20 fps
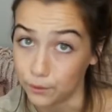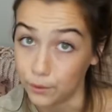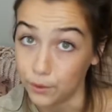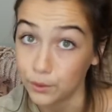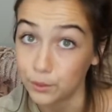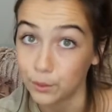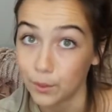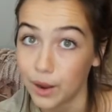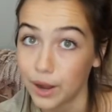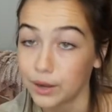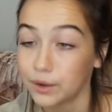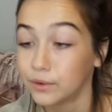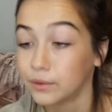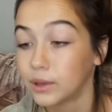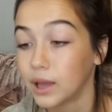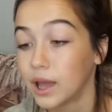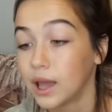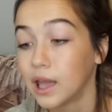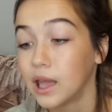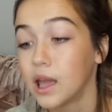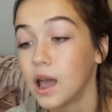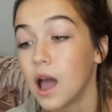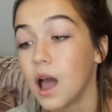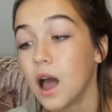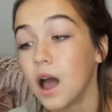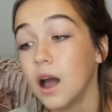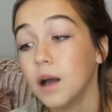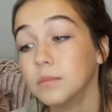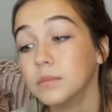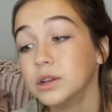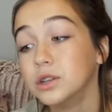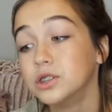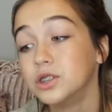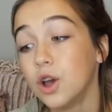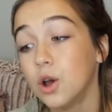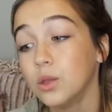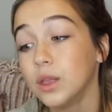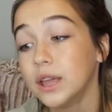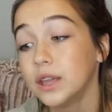good one, okay? Don't